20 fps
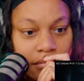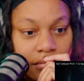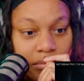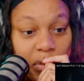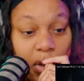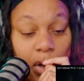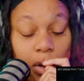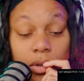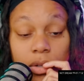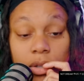
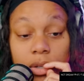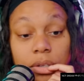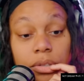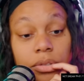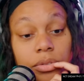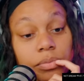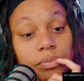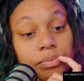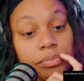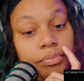
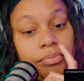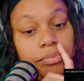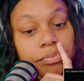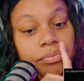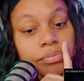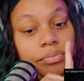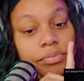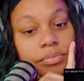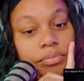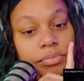
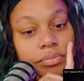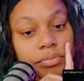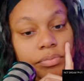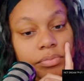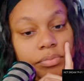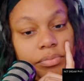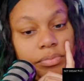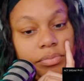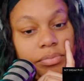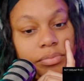
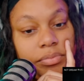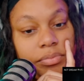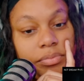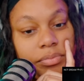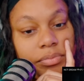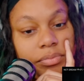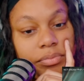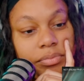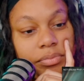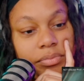
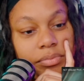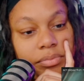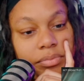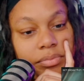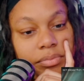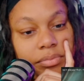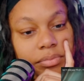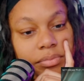No words are spoken by the person on screen.